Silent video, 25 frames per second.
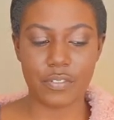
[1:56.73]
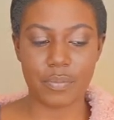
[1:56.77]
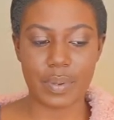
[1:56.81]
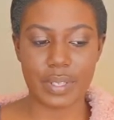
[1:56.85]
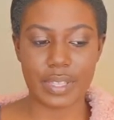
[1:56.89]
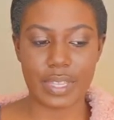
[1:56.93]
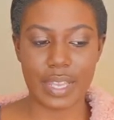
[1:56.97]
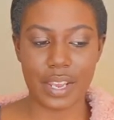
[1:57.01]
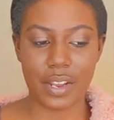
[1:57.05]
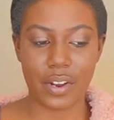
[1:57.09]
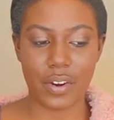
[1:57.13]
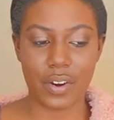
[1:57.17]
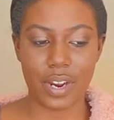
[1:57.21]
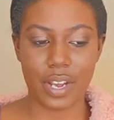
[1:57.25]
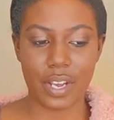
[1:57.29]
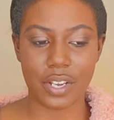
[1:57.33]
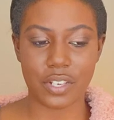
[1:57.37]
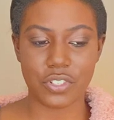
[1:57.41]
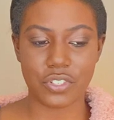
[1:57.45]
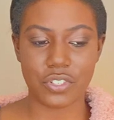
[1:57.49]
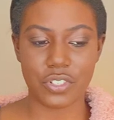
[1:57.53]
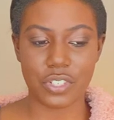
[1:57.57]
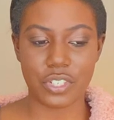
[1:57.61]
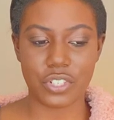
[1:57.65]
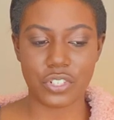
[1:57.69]
but they are
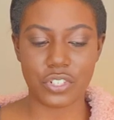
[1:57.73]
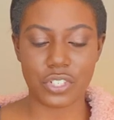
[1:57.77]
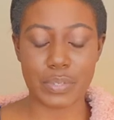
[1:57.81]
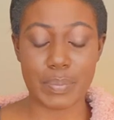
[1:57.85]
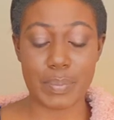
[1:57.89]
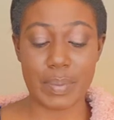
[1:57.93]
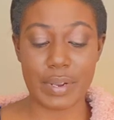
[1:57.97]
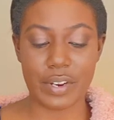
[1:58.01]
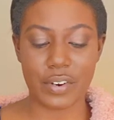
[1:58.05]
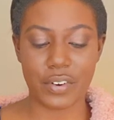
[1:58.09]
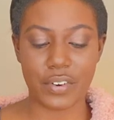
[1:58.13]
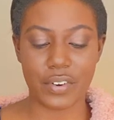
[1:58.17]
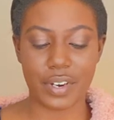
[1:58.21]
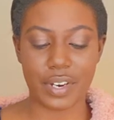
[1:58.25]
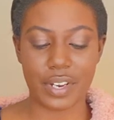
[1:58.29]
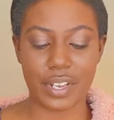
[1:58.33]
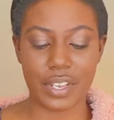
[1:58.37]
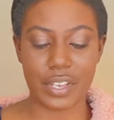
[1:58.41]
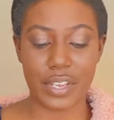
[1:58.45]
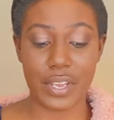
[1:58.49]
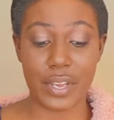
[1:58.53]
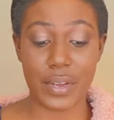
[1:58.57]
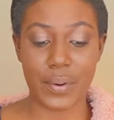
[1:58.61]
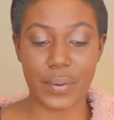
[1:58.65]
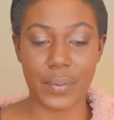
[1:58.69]
actually just mirroring
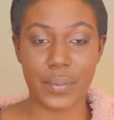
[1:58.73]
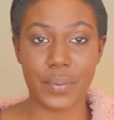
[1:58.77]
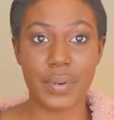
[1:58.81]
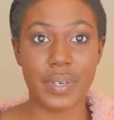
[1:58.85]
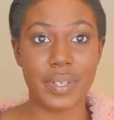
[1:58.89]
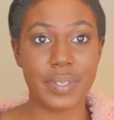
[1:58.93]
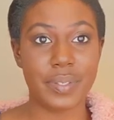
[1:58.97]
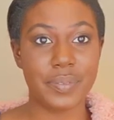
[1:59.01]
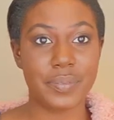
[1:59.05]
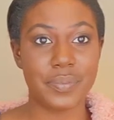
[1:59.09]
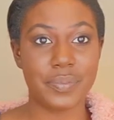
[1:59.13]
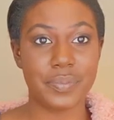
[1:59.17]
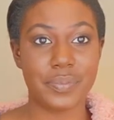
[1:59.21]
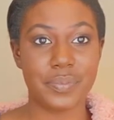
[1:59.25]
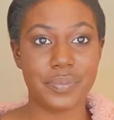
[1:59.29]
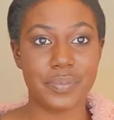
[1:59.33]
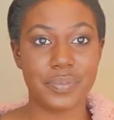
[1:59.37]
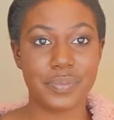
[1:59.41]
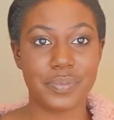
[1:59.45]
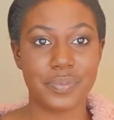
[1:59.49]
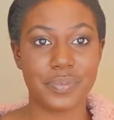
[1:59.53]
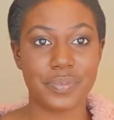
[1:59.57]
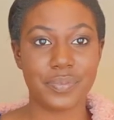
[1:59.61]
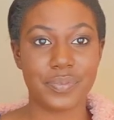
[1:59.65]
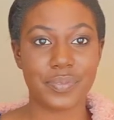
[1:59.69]
you.
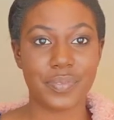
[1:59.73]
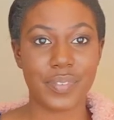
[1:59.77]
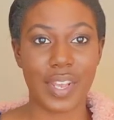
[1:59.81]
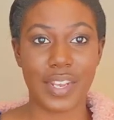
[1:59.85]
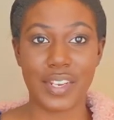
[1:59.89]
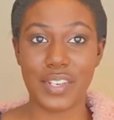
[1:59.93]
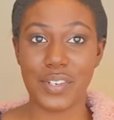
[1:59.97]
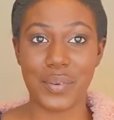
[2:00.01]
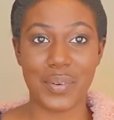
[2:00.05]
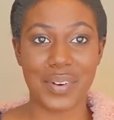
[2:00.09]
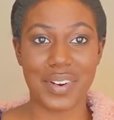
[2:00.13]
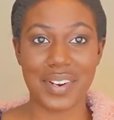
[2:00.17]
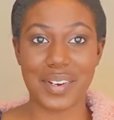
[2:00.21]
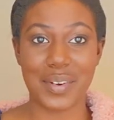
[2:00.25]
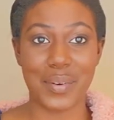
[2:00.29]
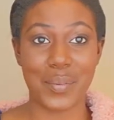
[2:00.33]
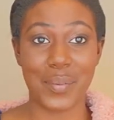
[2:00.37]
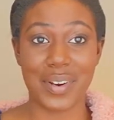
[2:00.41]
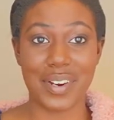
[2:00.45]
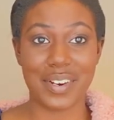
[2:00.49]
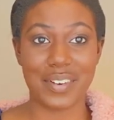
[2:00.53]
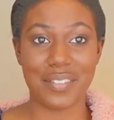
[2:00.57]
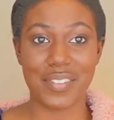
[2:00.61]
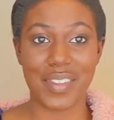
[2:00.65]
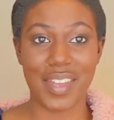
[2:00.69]
And you are
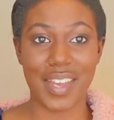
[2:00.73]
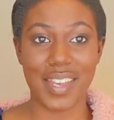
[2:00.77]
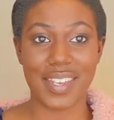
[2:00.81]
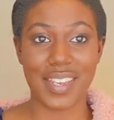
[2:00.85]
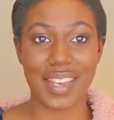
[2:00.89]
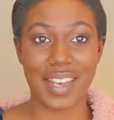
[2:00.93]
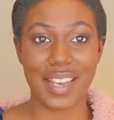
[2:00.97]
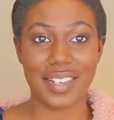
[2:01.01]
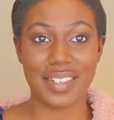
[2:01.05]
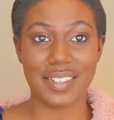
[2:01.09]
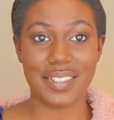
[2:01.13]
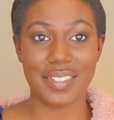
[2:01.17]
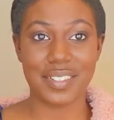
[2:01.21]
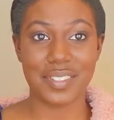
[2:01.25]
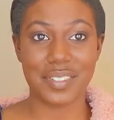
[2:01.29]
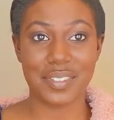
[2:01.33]
unaware of that yet.